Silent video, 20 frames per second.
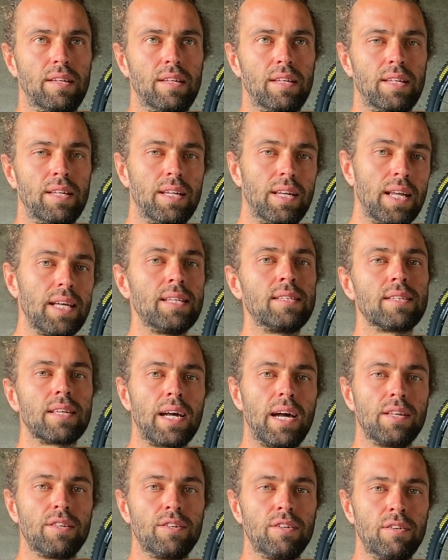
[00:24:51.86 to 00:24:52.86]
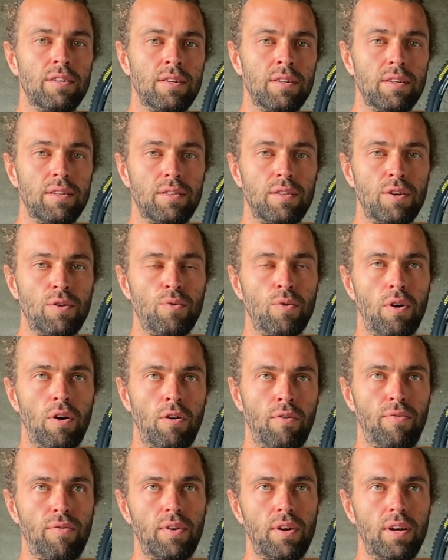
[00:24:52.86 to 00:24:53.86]
At least Canyon do
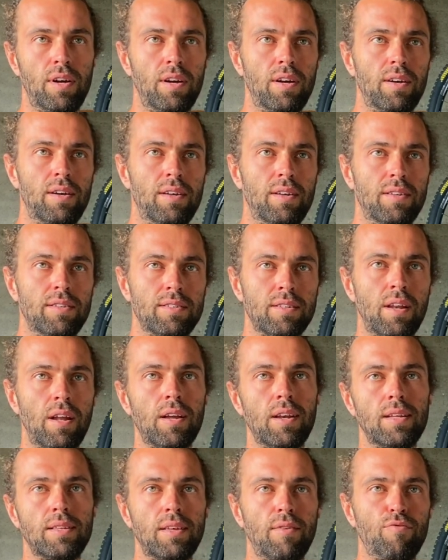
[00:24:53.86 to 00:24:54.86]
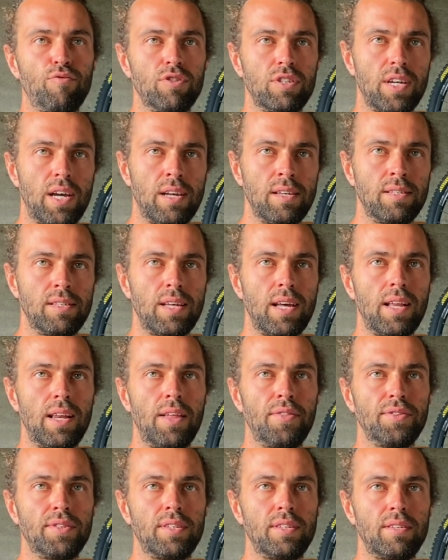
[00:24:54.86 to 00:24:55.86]
offer slightly different chainstay
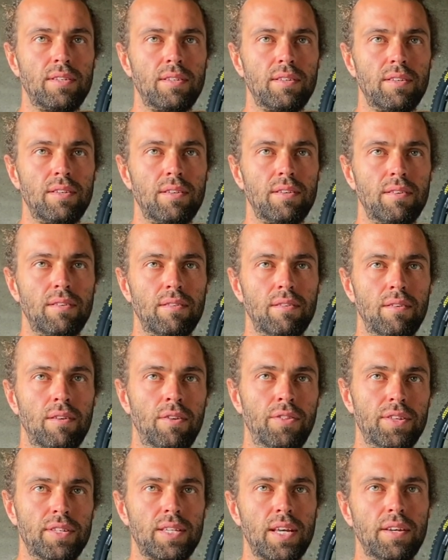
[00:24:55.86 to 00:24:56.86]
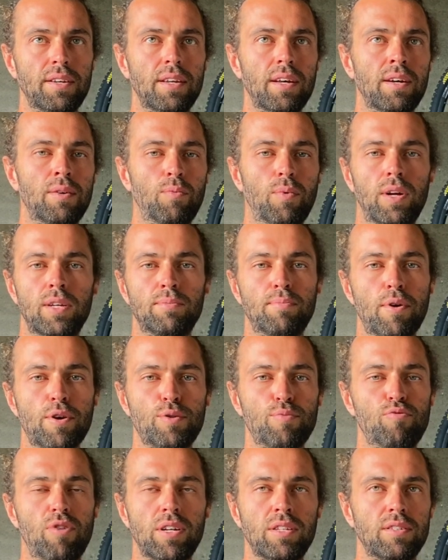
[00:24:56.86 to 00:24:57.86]
lengths on the sender, whereas
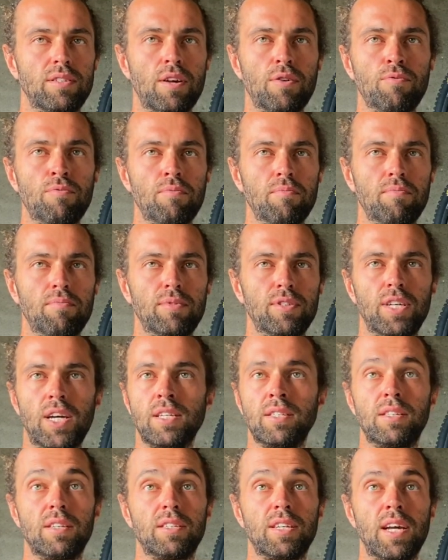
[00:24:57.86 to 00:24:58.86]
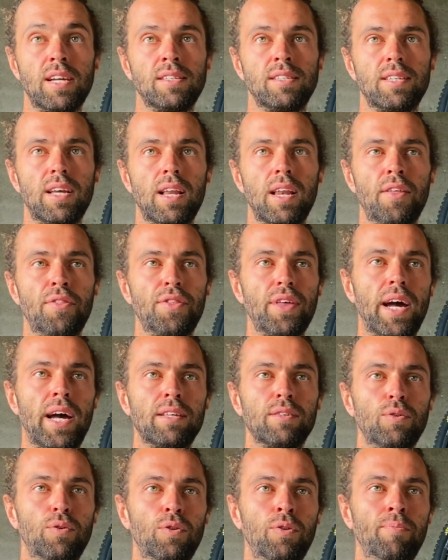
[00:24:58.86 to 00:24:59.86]
most brands don't change the chainstay length
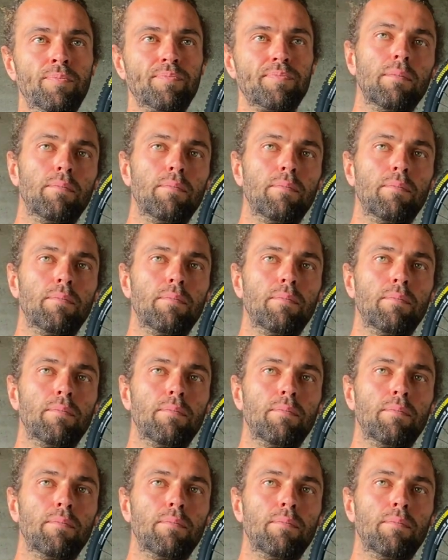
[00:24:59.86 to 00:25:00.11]
at all.